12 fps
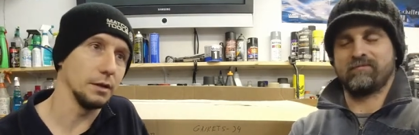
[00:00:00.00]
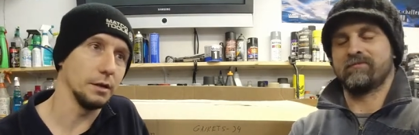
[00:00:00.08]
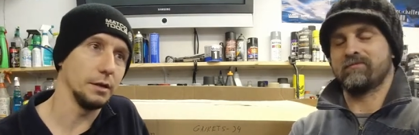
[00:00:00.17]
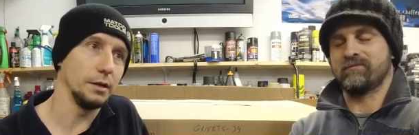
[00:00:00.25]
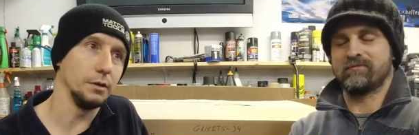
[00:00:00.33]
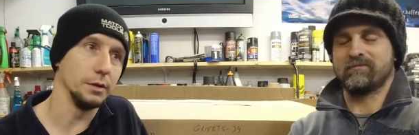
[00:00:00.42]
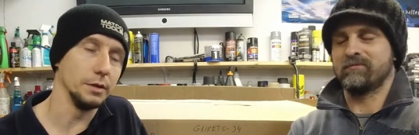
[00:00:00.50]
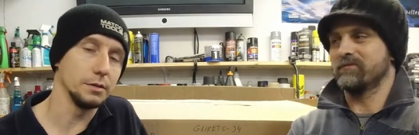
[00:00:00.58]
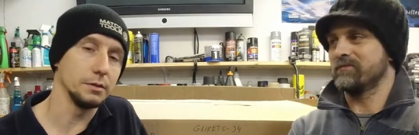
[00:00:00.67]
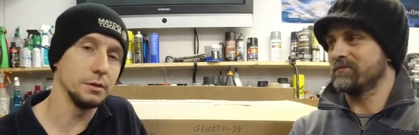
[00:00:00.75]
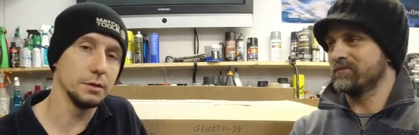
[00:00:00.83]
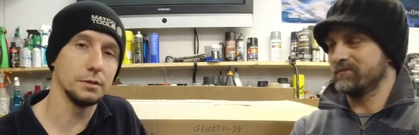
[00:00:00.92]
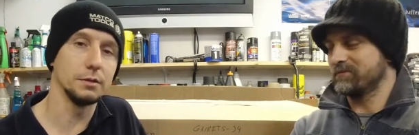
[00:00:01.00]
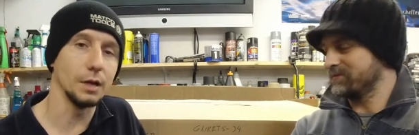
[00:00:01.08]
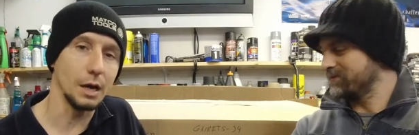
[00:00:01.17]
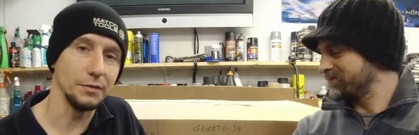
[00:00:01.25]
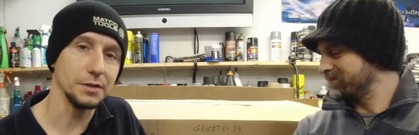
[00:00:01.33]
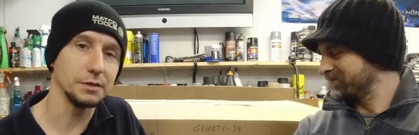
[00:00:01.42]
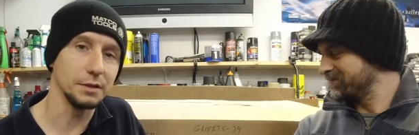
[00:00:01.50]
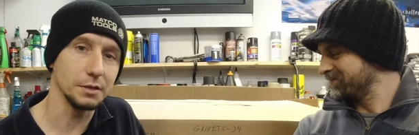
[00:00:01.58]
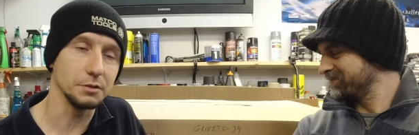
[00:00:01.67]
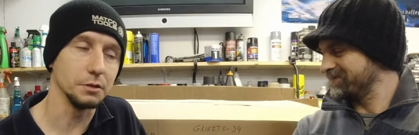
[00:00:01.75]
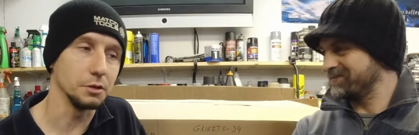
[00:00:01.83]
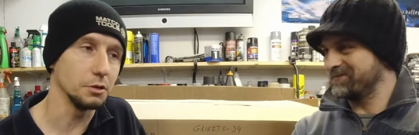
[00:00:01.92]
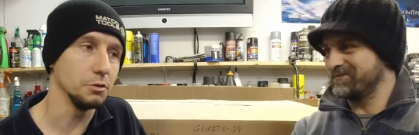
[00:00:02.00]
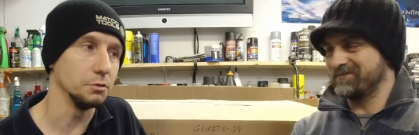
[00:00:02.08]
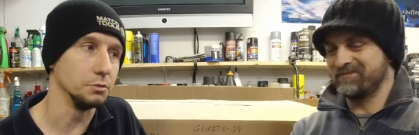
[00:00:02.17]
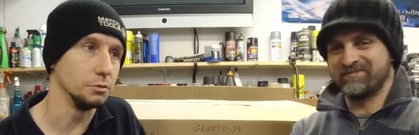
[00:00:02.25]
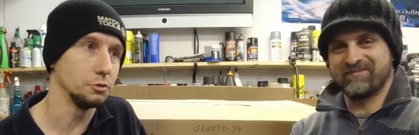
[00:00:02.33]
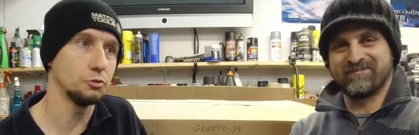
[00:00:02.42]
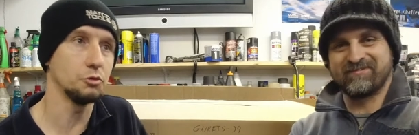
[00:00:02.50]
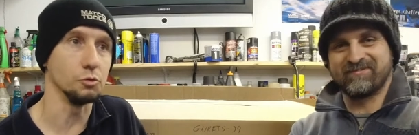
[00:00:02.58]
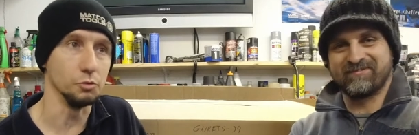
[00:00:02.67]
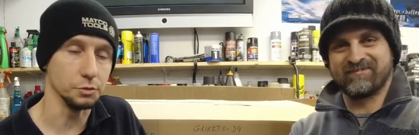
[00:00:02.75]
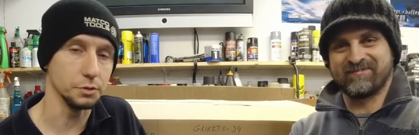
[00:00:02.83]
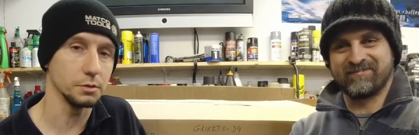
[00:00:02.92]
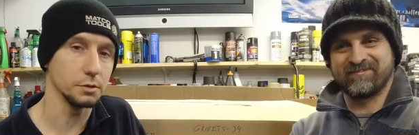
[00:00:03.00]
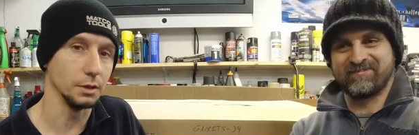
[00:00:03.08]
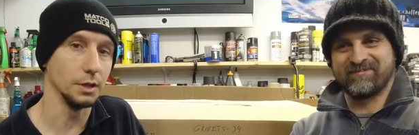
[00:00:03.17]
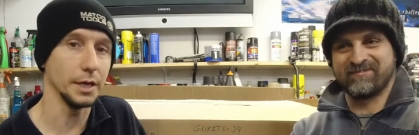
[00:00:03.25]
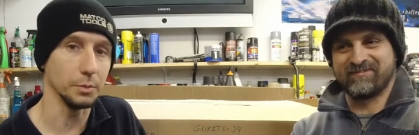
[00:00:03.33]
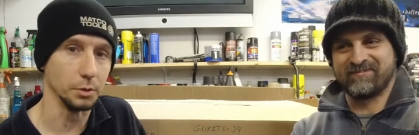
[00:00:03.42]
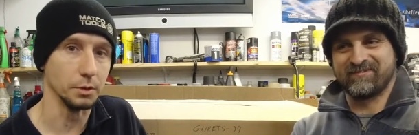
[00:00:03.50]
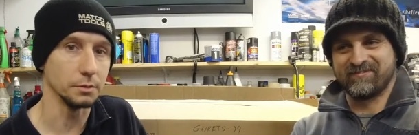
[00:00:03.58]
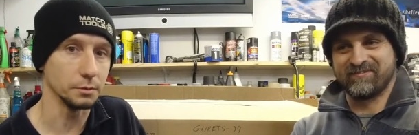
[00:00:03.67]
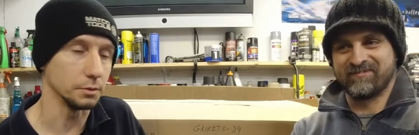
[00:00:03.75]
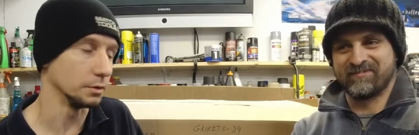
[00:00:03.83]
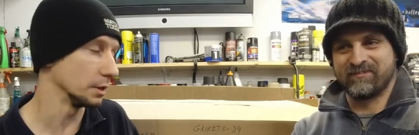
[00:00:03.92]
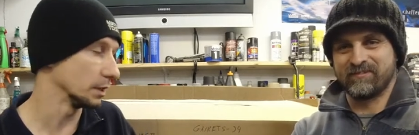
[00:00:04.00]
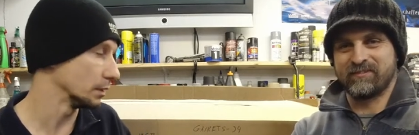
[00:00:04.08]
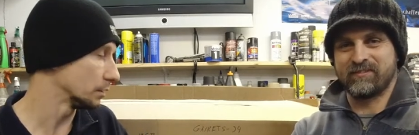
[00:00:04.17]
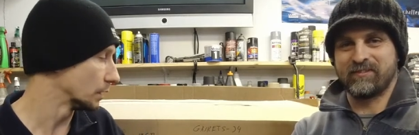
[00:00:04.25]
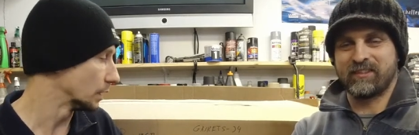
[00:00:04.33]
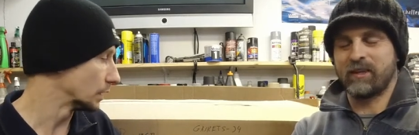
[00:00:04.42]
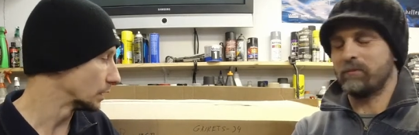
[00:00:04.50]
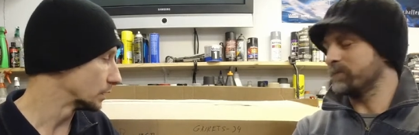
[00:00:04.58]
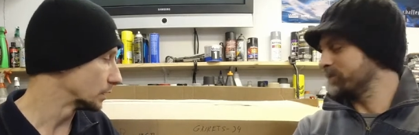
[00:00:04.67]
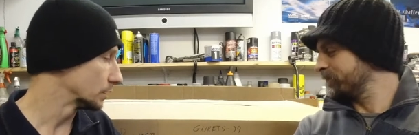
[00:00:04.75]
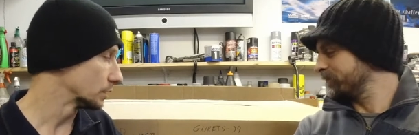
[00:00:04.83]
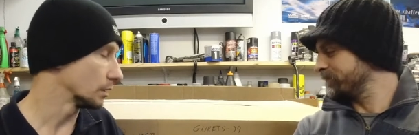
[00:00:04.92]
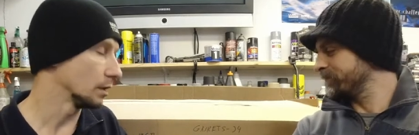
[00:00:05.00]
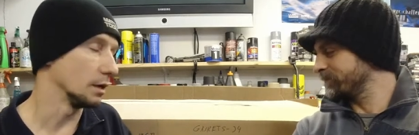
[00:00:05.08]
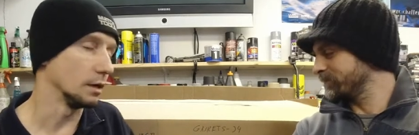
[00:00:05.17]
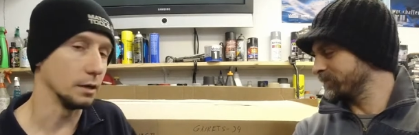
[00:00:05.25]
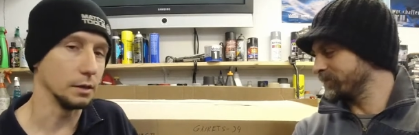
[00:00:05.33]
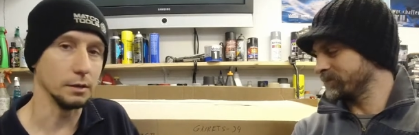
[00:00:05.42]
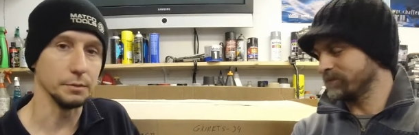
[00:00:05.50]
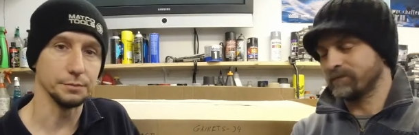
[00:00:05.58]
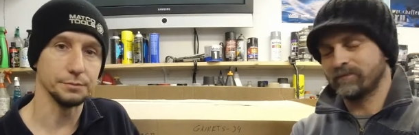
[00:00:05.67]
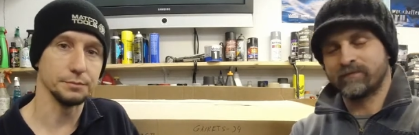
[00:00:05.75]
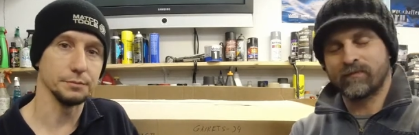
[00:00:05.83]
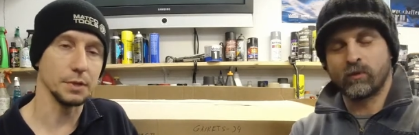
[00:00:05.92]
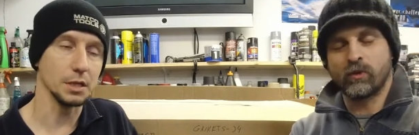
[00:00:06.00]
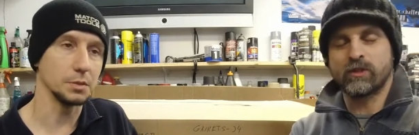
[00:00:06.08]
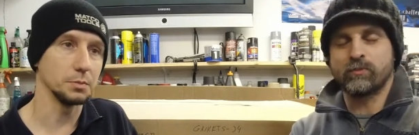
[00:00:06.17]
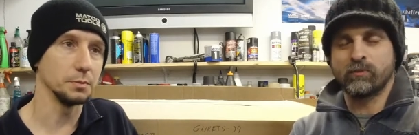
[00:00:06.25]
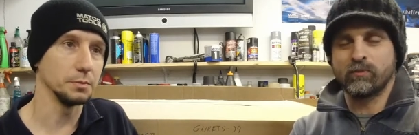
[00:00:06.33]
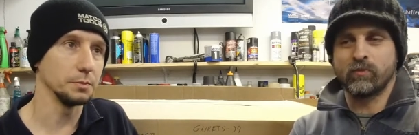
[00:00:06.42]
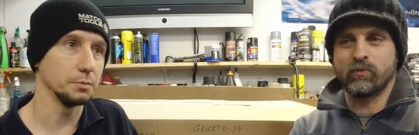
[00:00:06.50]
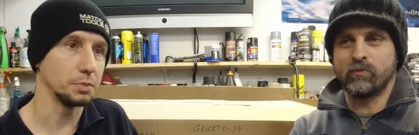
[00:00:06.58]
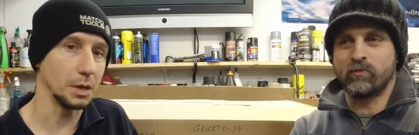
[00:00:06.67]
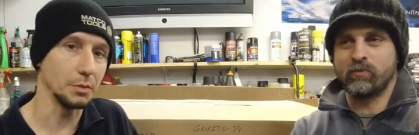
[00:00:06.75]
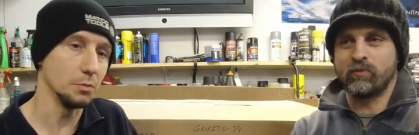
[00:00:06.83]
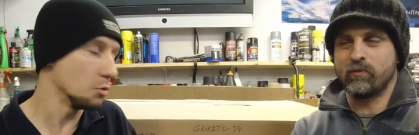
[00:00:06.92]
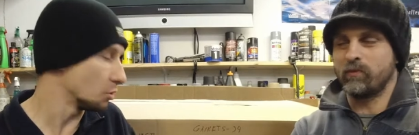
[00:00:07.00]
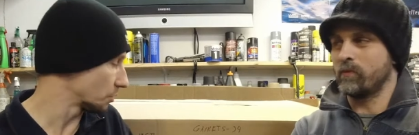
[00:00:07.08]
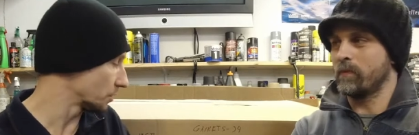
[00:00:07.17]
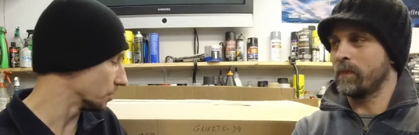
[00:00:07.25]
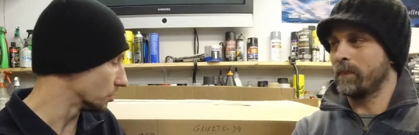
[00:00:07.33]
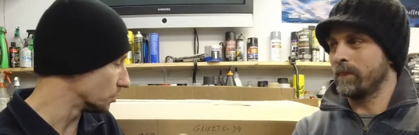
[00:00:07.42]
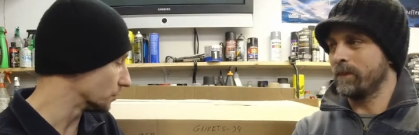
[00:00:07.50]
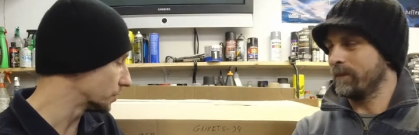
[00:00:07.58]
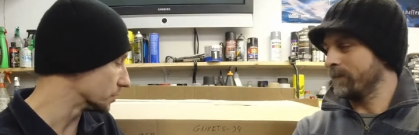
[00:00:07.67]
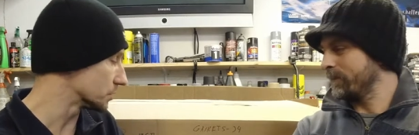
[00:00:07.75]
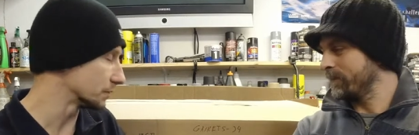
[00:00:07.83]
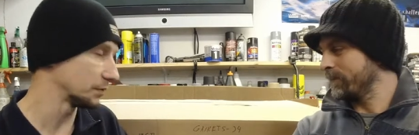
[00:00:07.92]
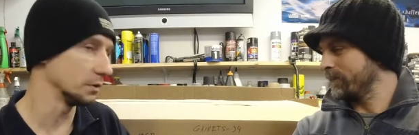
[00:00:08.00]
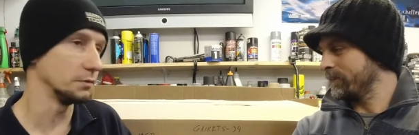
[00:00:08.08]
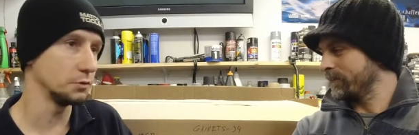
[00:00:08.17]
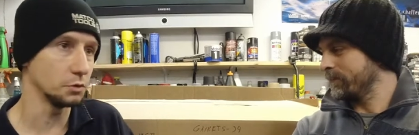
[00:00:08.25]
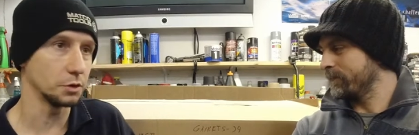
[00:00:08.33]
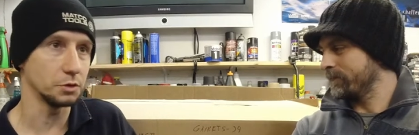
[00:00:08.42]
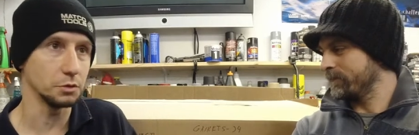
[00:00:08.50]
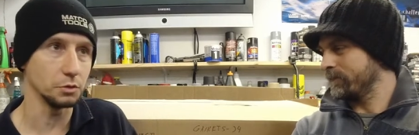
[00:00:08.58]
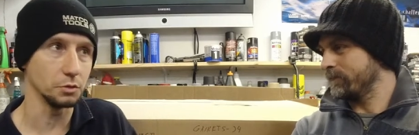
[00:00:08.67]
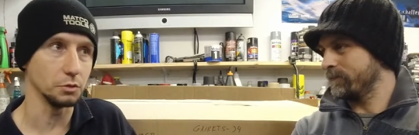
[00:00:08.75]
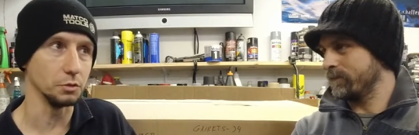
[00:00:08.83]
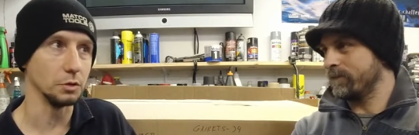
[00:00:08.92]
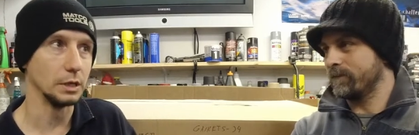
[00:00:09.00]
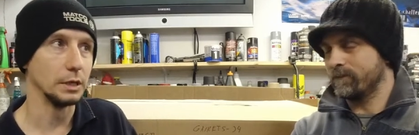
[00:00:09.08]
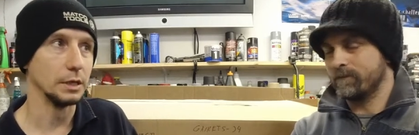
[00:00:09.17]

Speaker 1: Anyways, this obviously doesn't include tools and labor. Okay. Yep. Um, that's we... probably more than all this. If, if you were to,